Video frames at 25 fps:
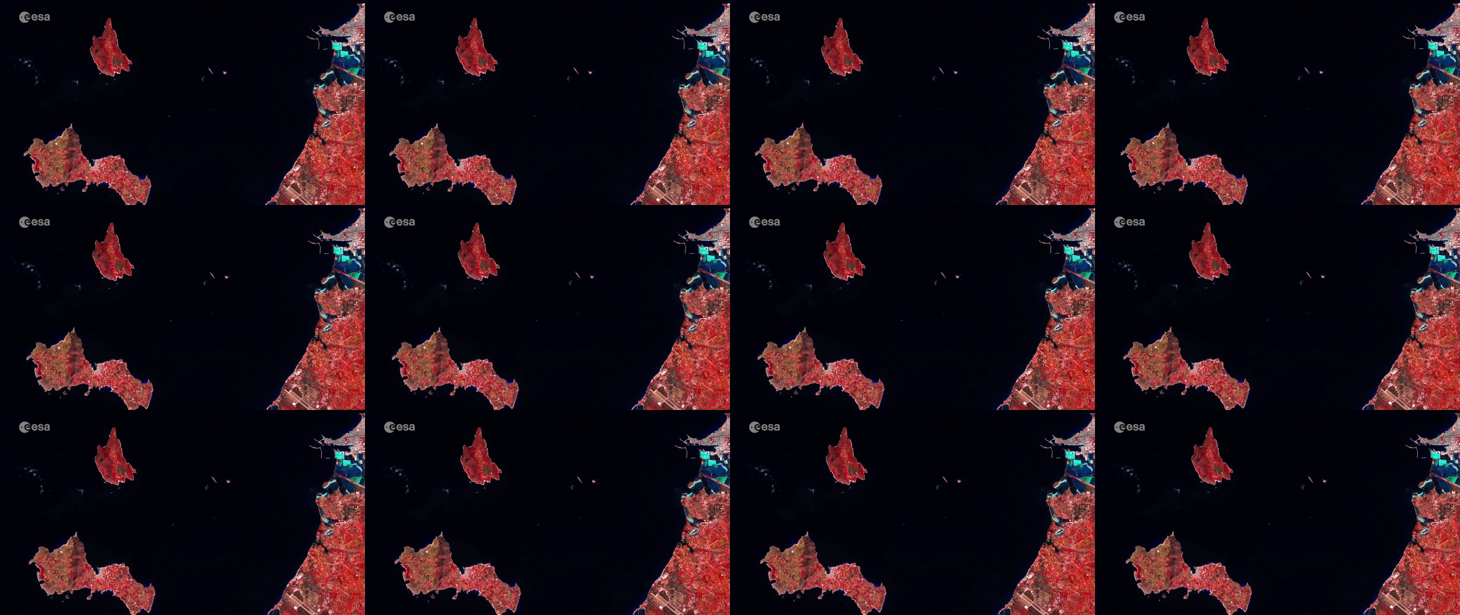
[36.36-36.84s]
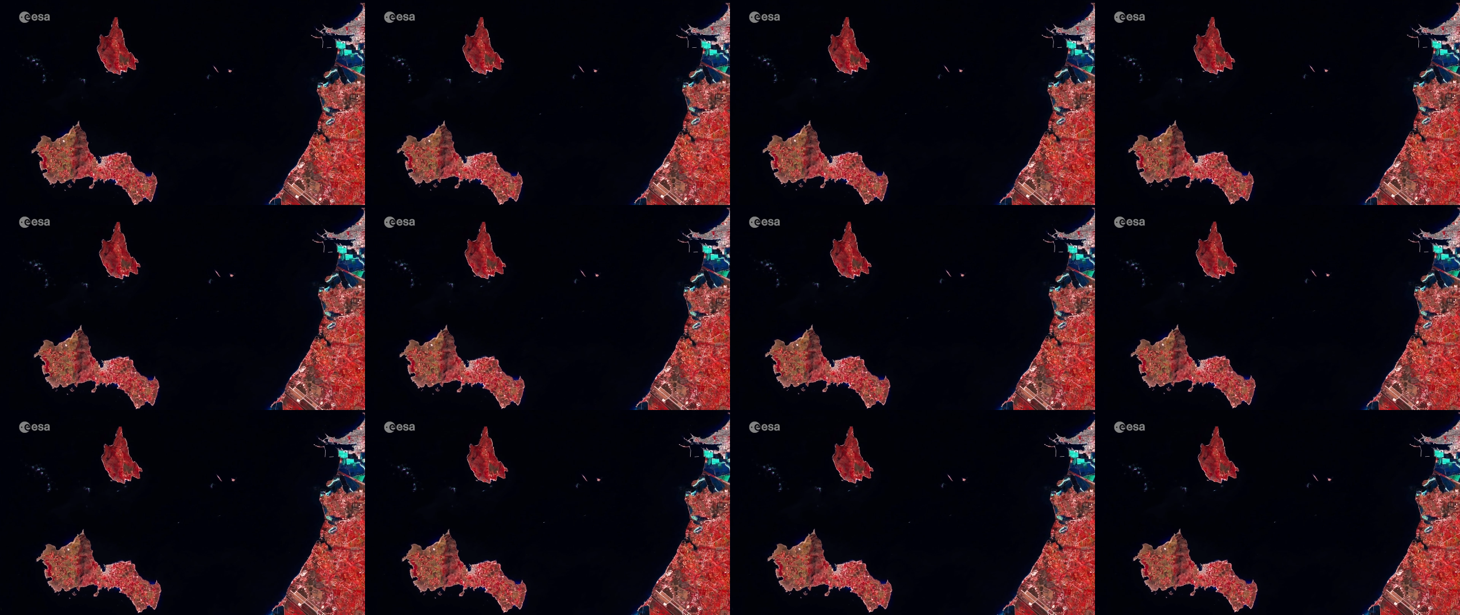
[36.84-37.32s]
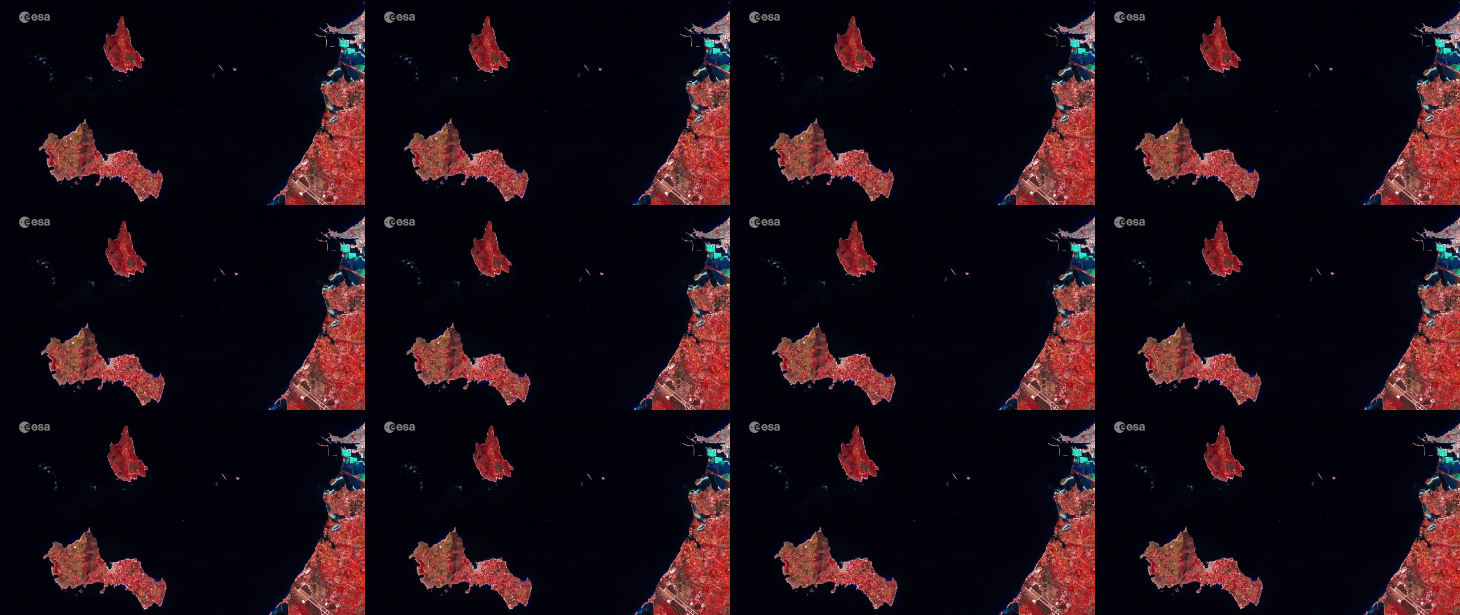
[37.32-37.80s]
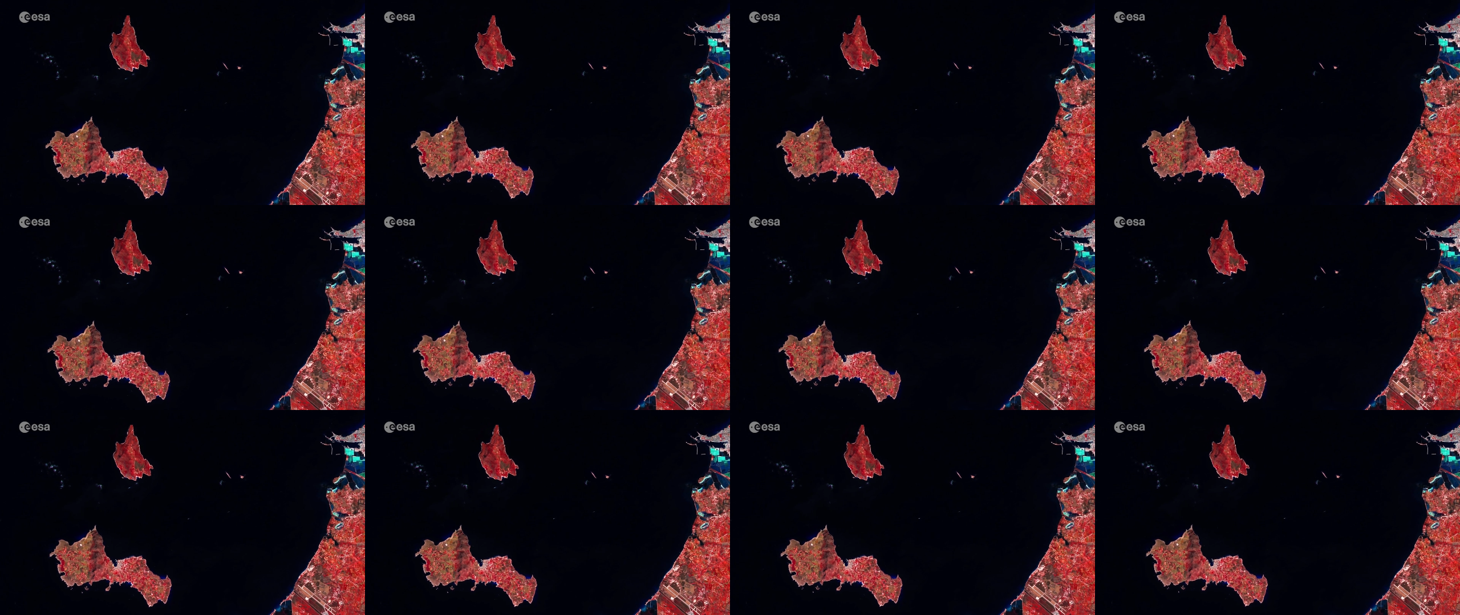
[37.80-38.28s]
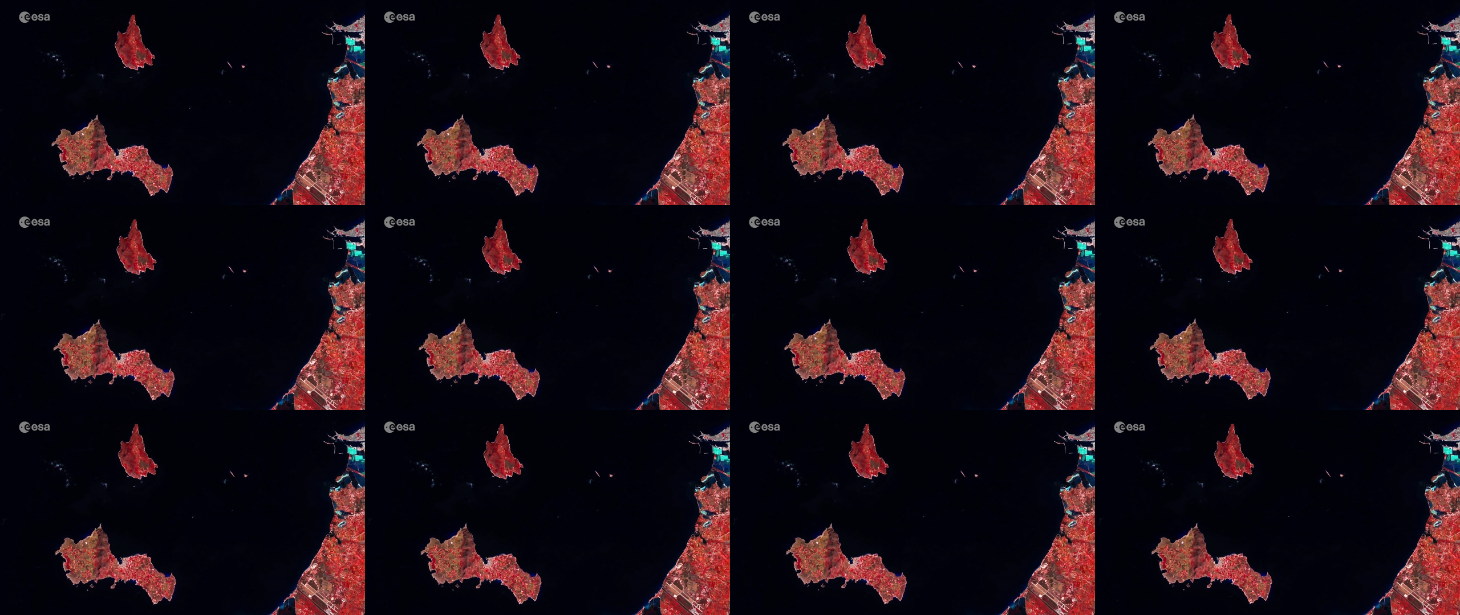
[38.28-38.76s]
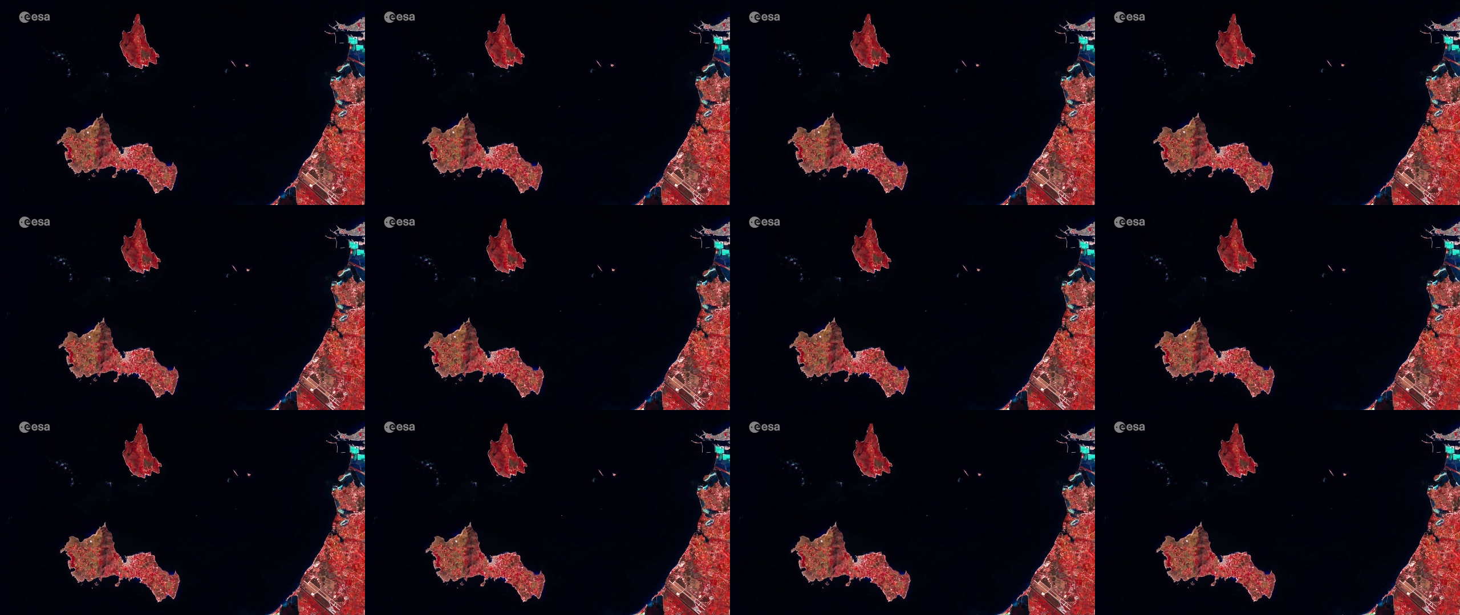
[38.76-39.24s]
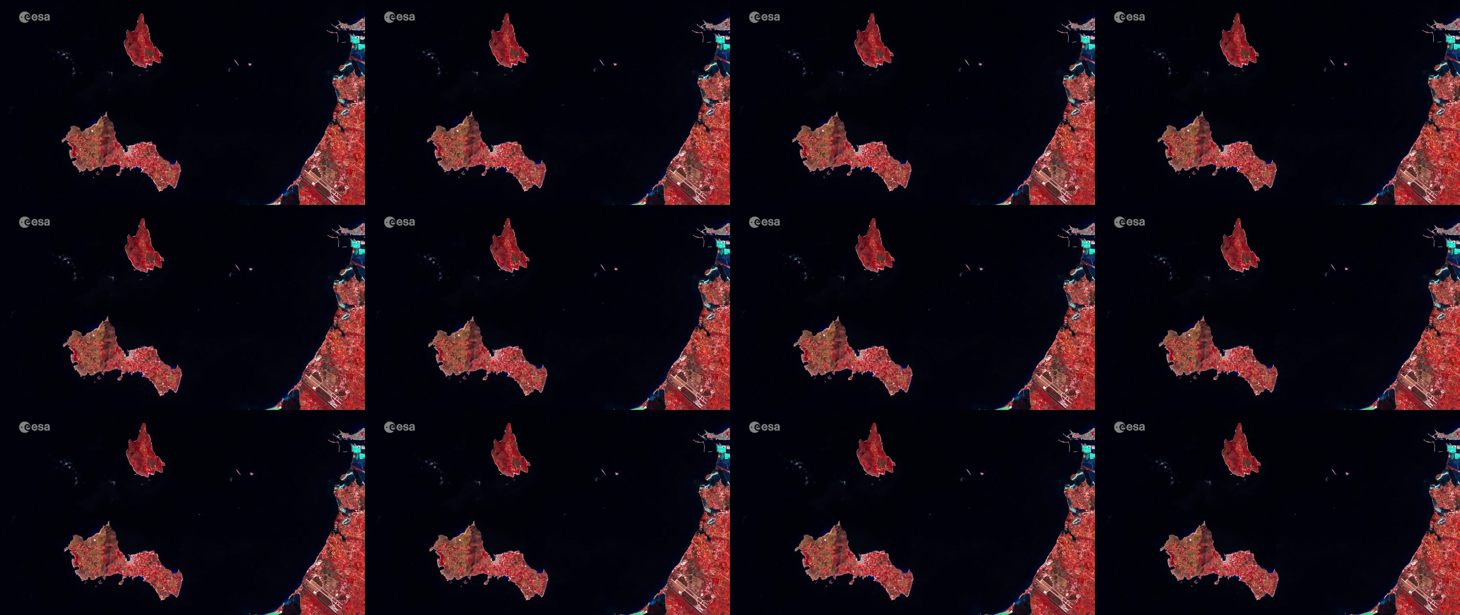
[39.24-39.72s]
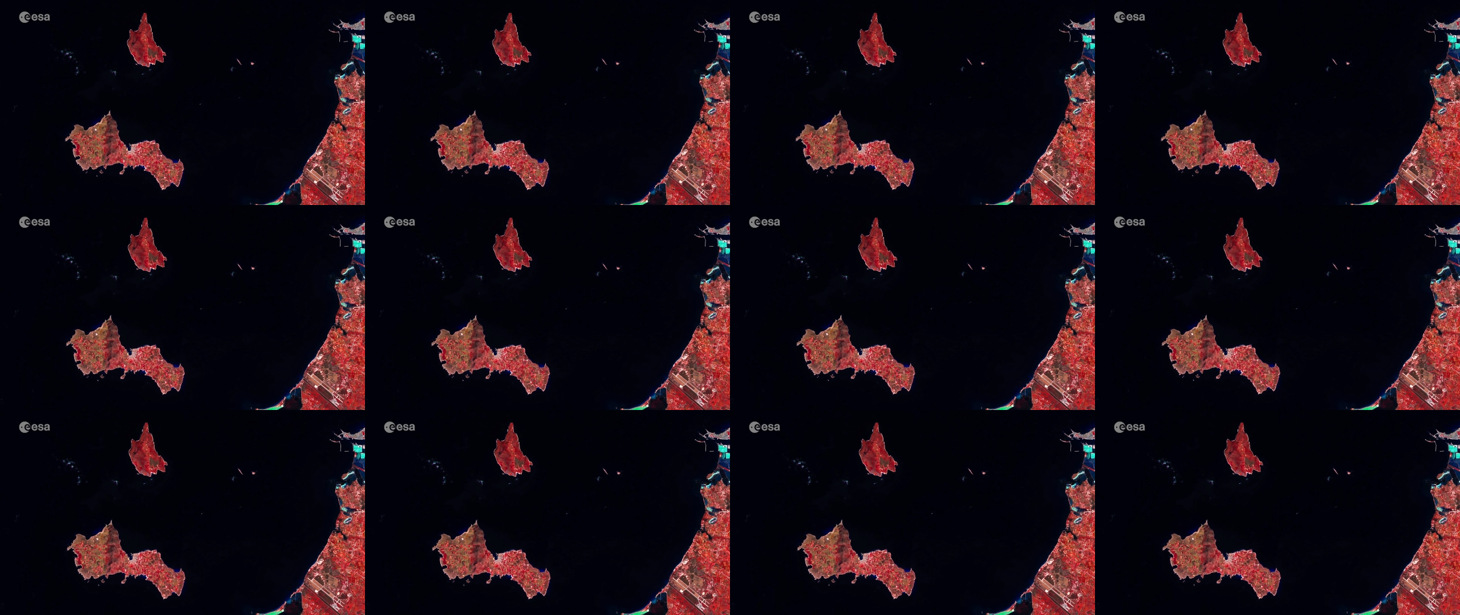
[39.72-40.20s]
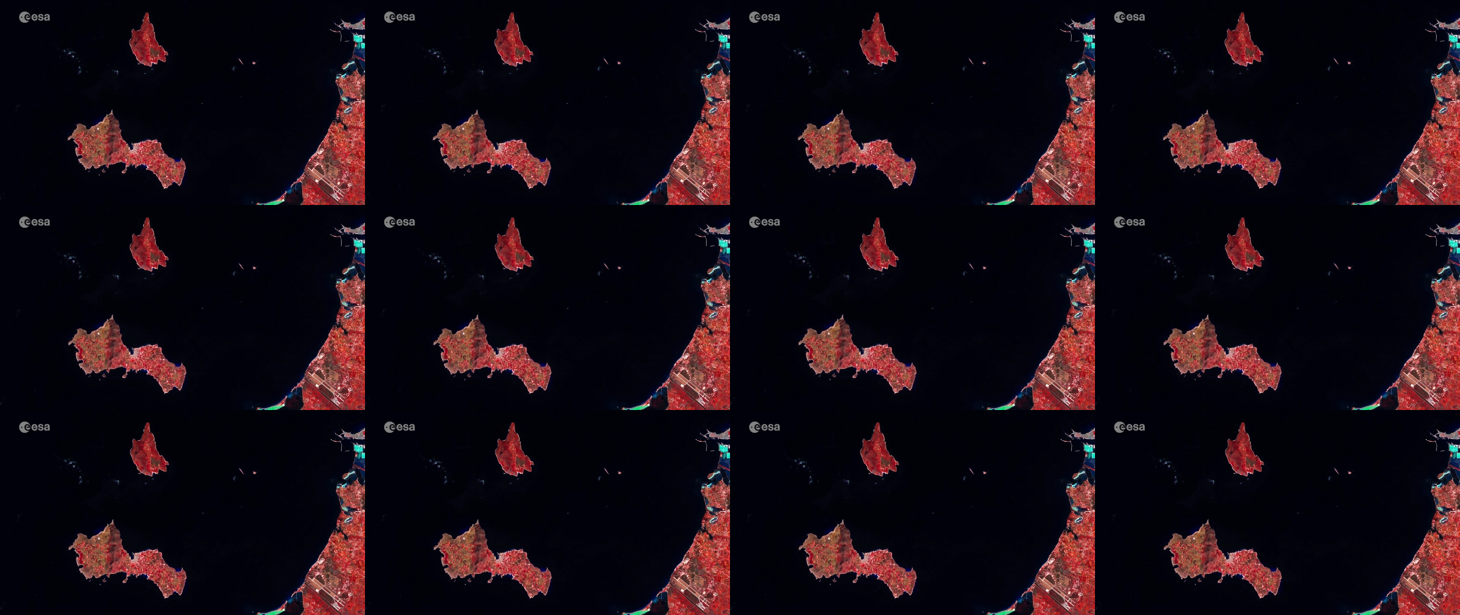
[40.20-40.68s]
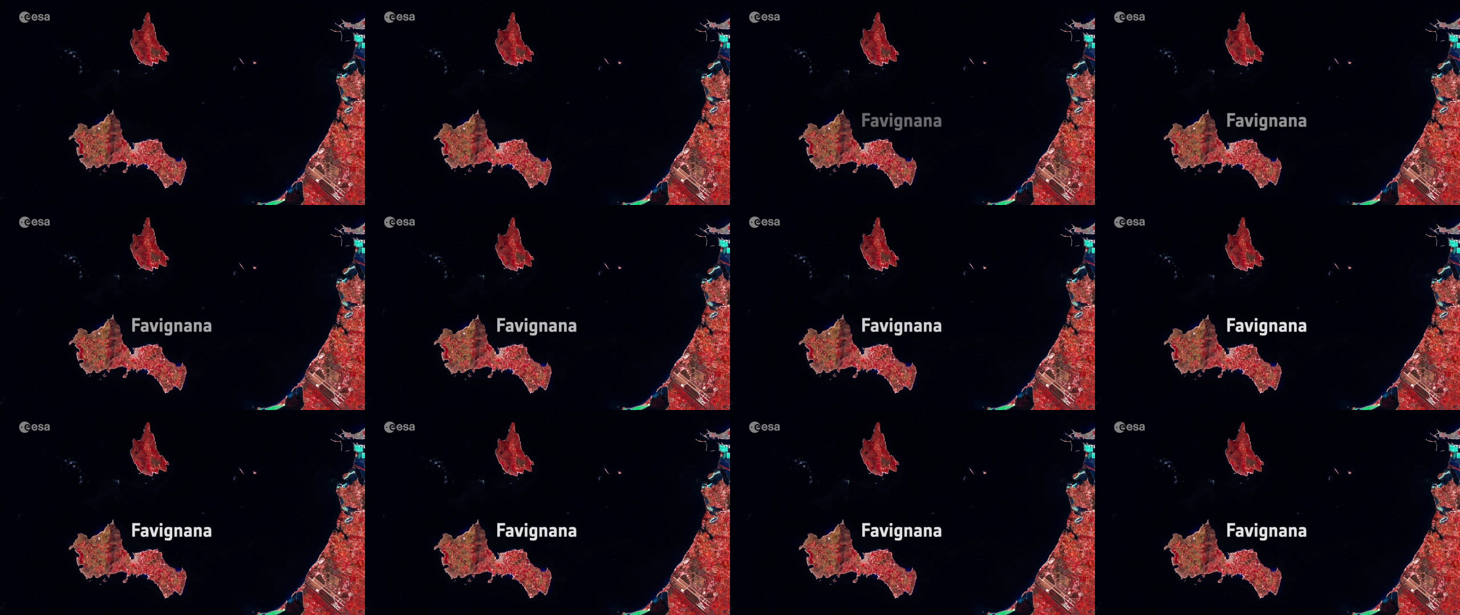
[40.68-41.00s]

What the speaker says: No face is visible, so there are no lips to read.